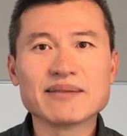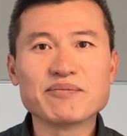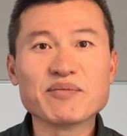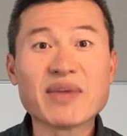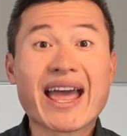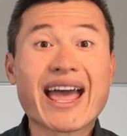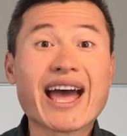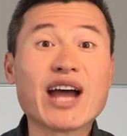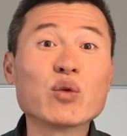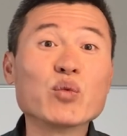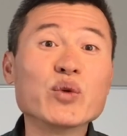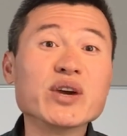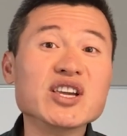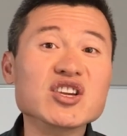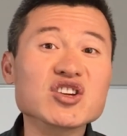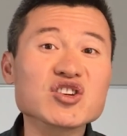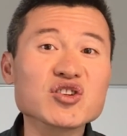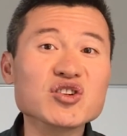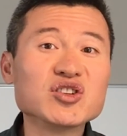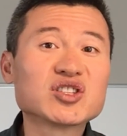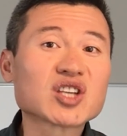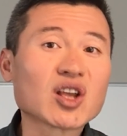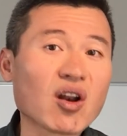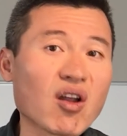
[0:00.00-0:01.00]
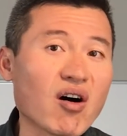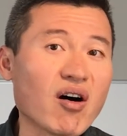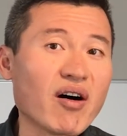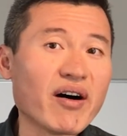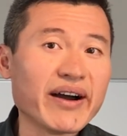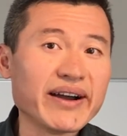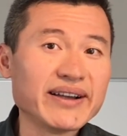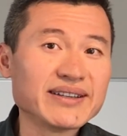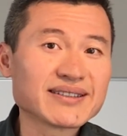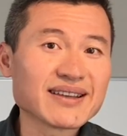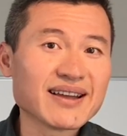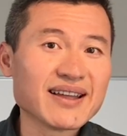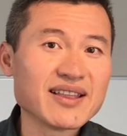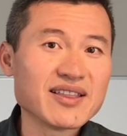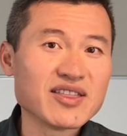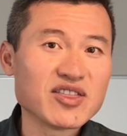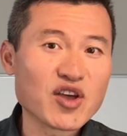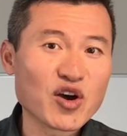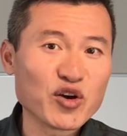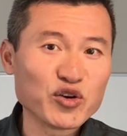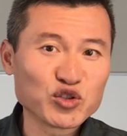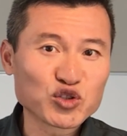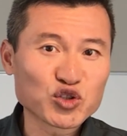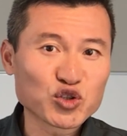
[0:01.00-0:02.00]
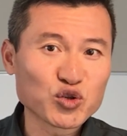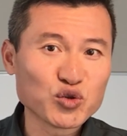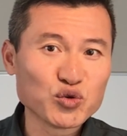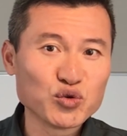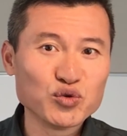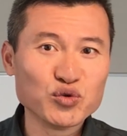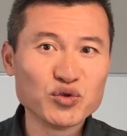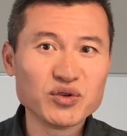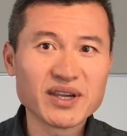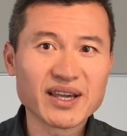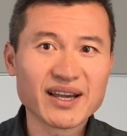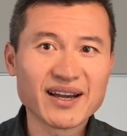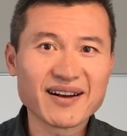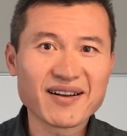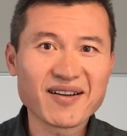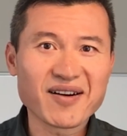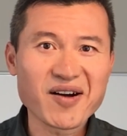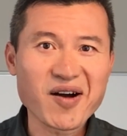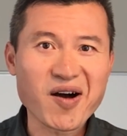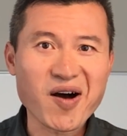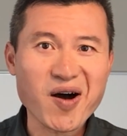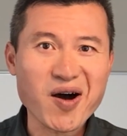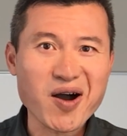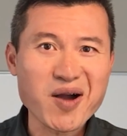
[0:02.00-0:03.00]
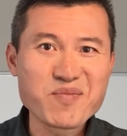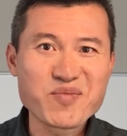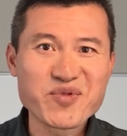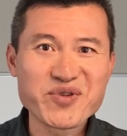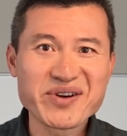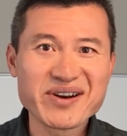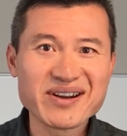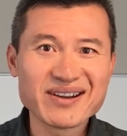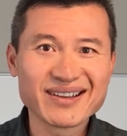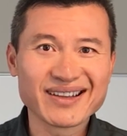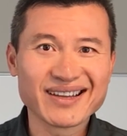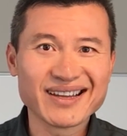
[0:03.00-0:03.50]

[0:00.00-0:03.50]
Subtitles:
how do we utilize those two hybrid